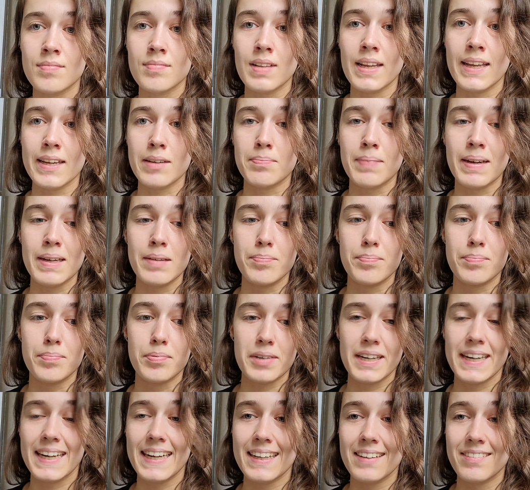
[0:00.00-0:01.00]
Like my
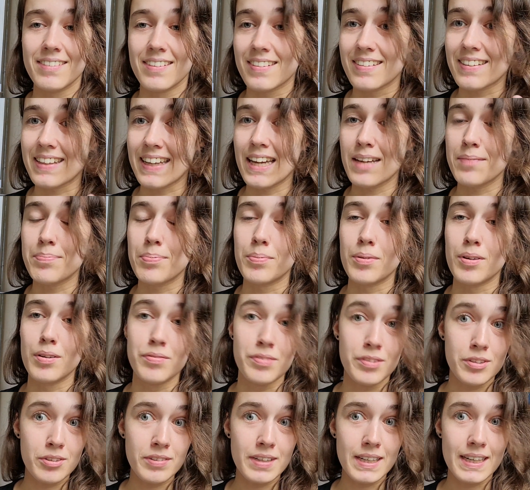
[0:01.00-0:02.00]
brain was capable
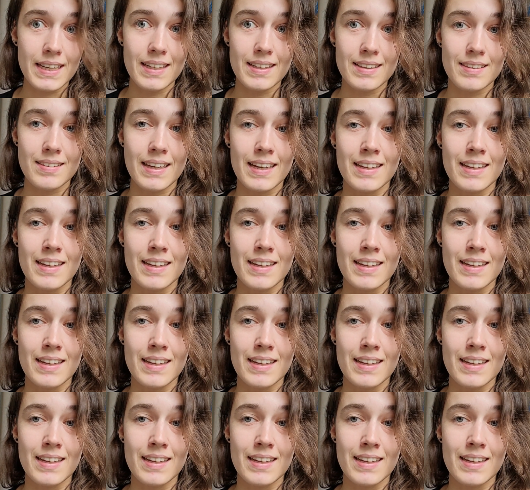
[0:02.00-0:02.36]
of doing it.